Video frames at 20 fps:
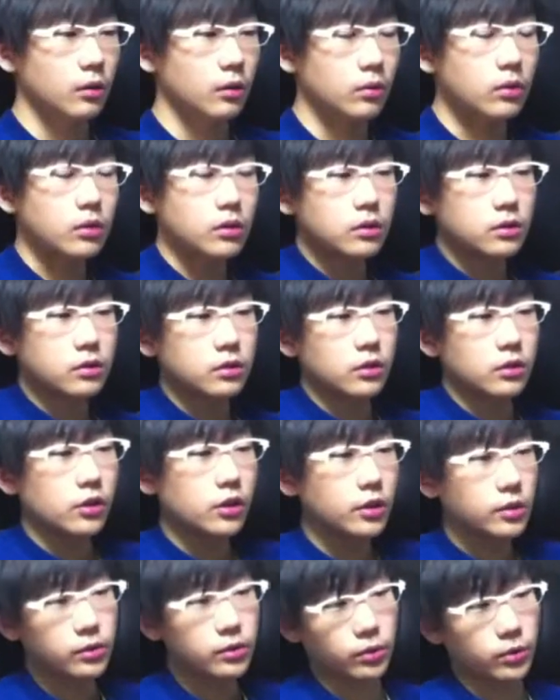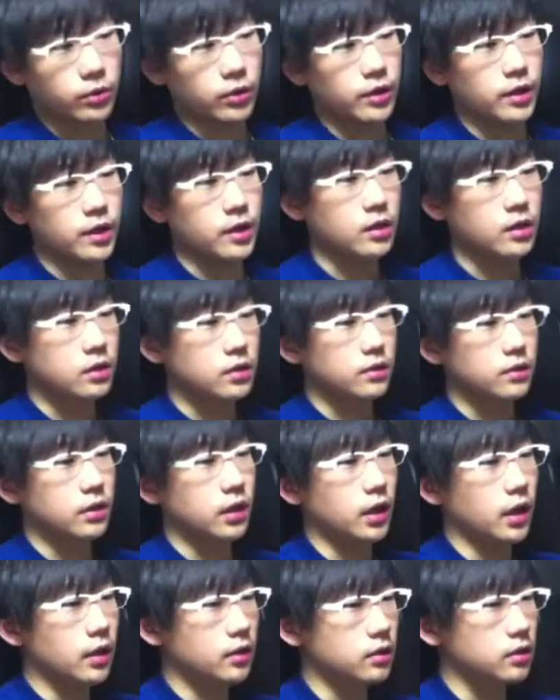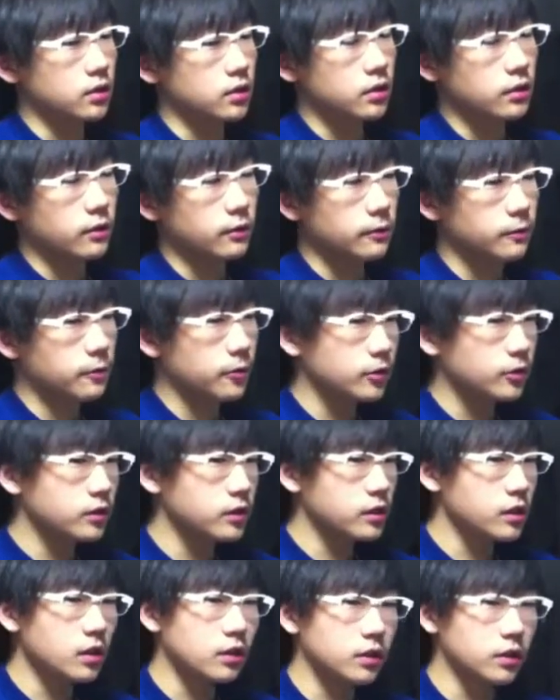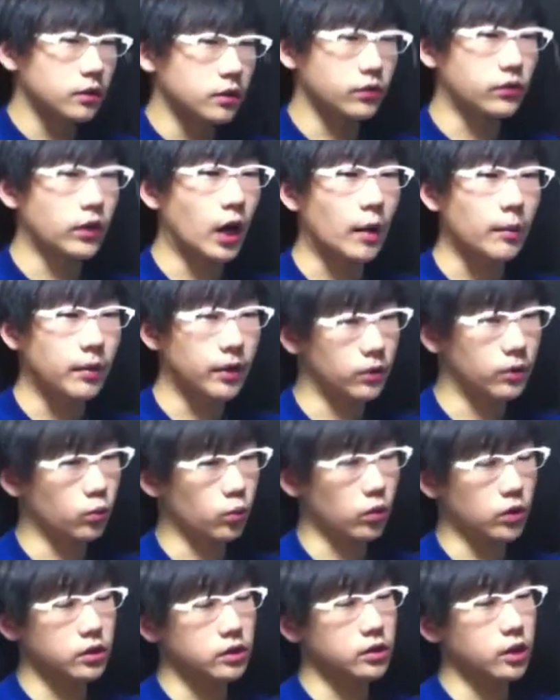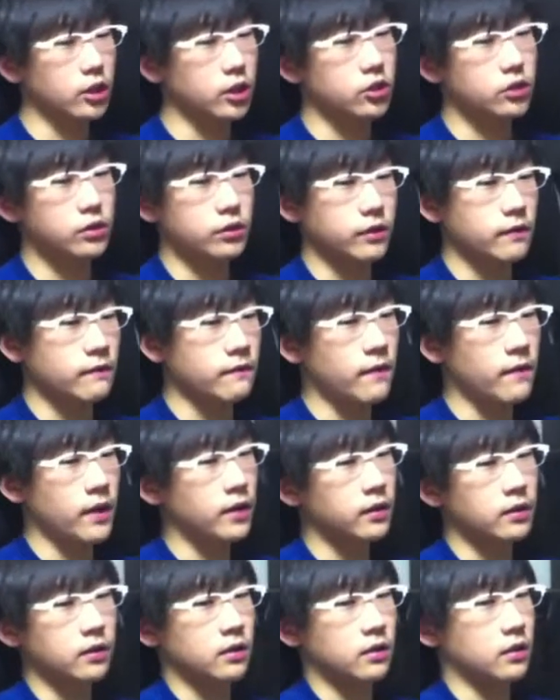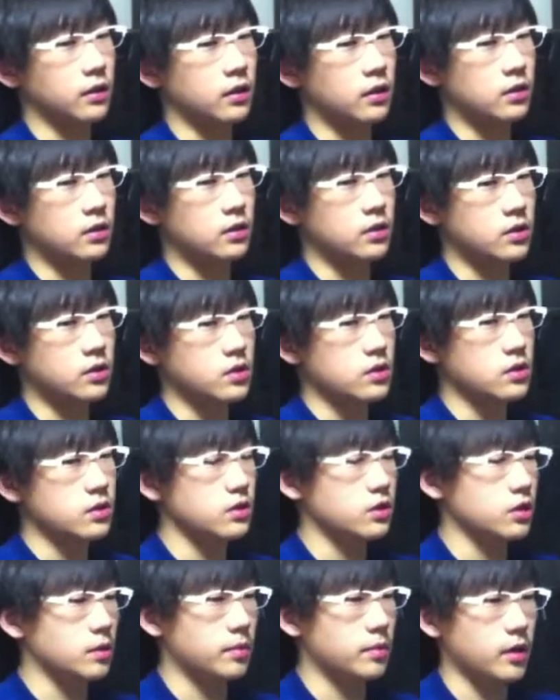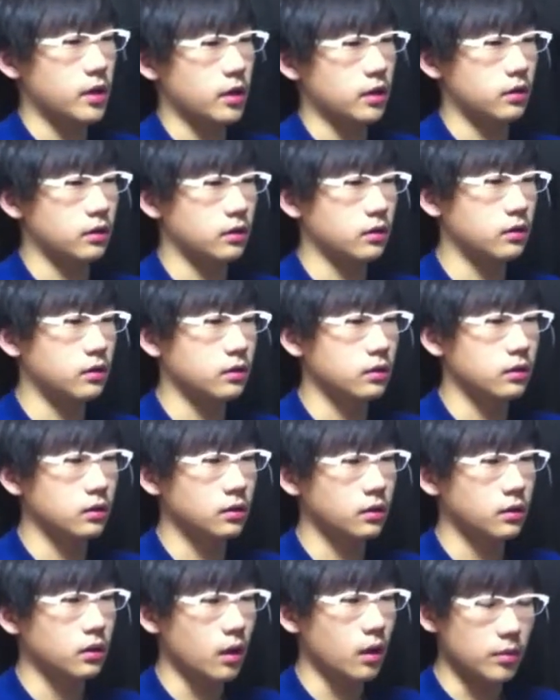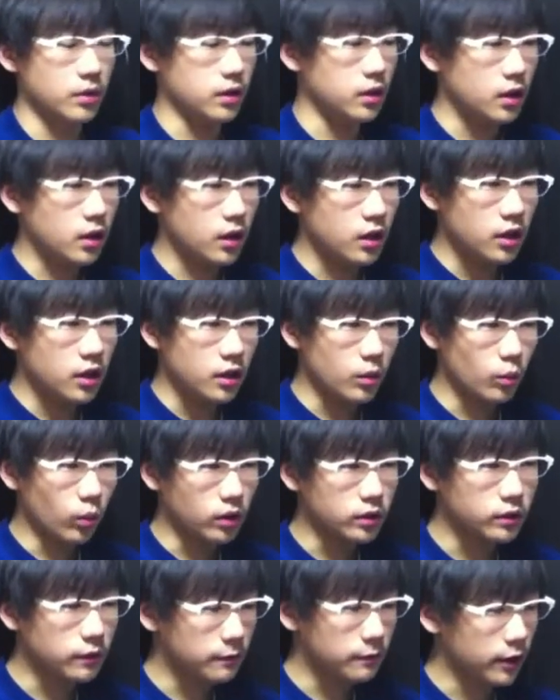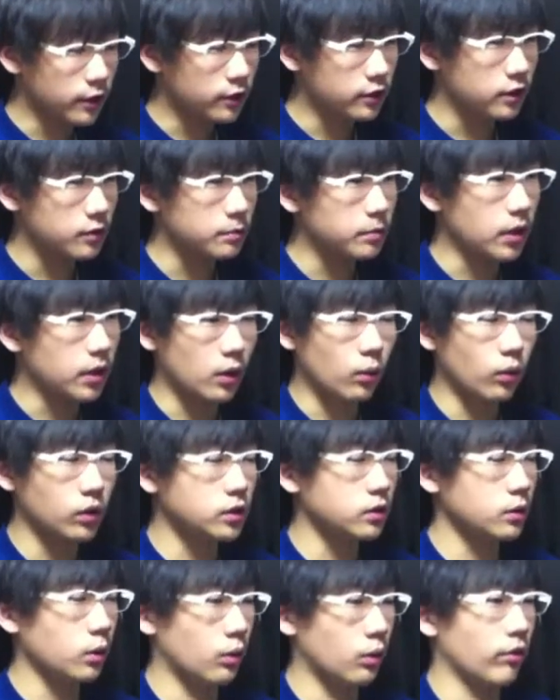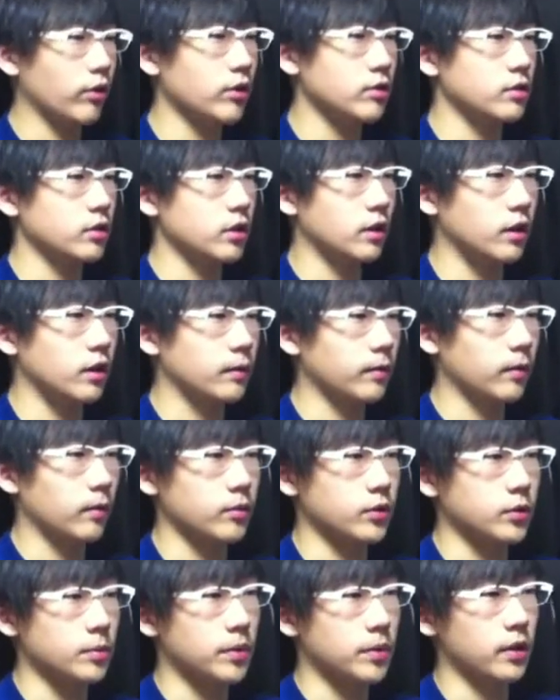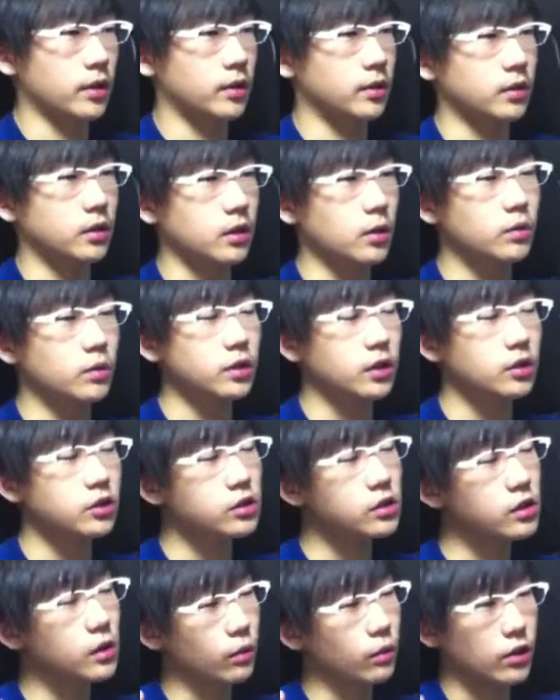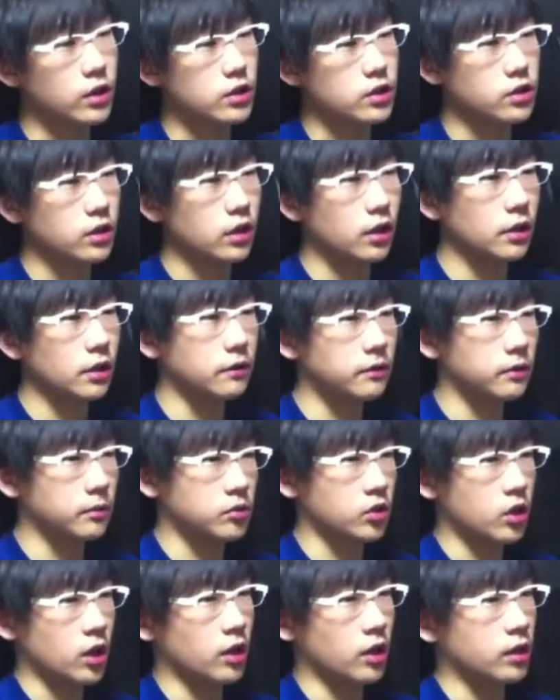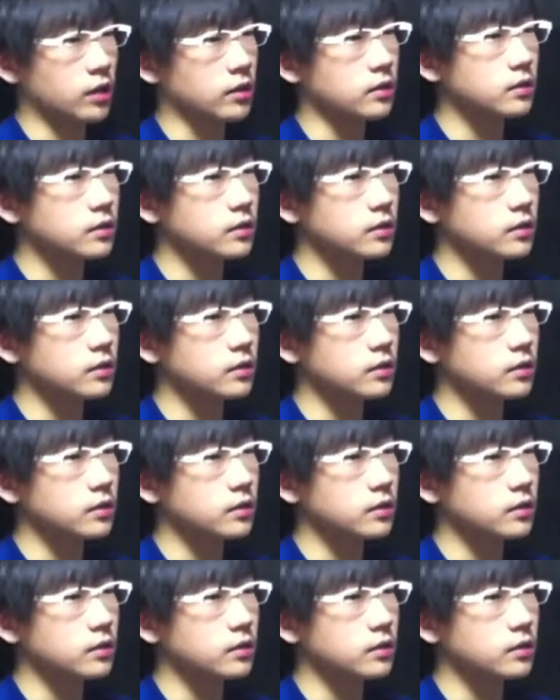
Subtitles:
Well, the history is that firstly, this ramen wasn't actually invented in Japan. I mean, it was invented, but it wasn't originated from Japan. It was actually originated from China.